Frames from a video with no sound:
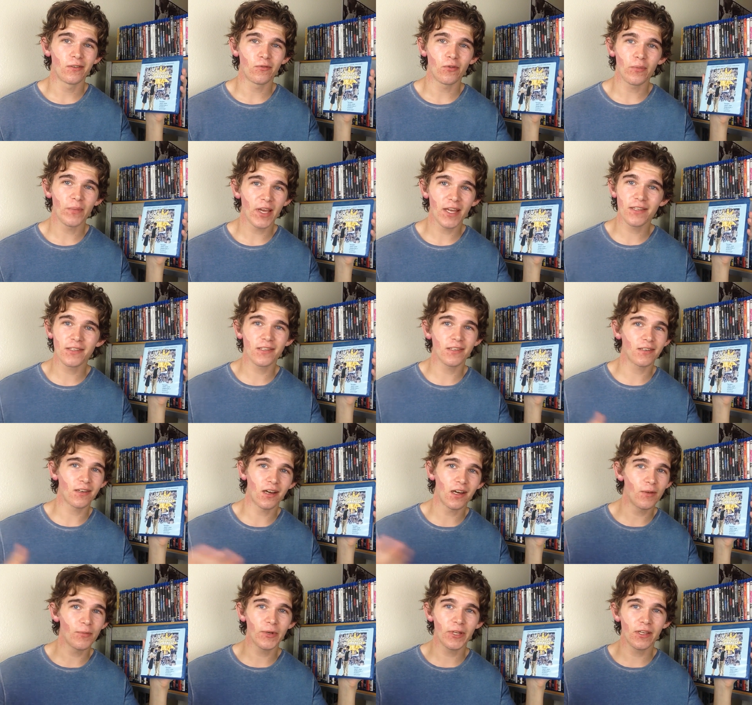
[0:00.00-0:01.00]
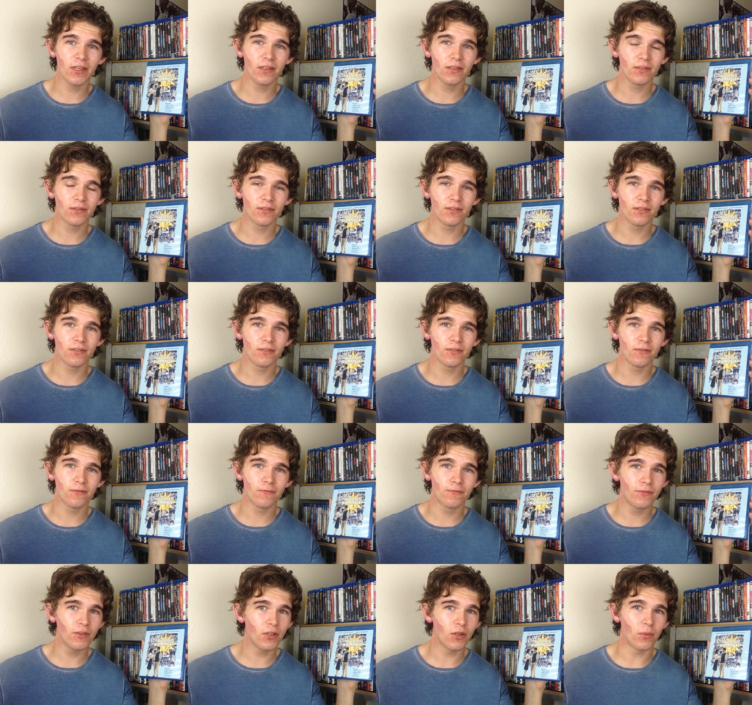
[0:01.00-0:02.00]
romantic comedy
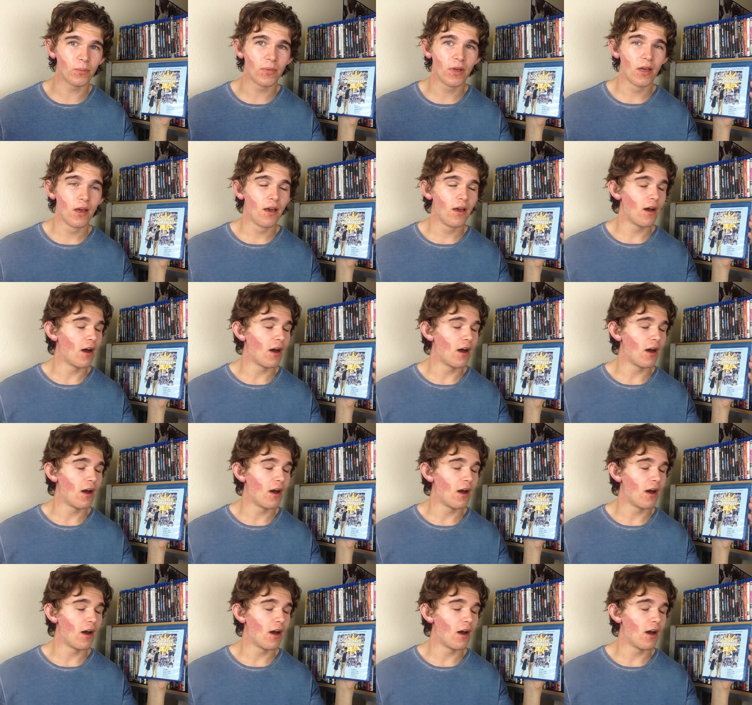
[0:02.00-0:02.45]
film.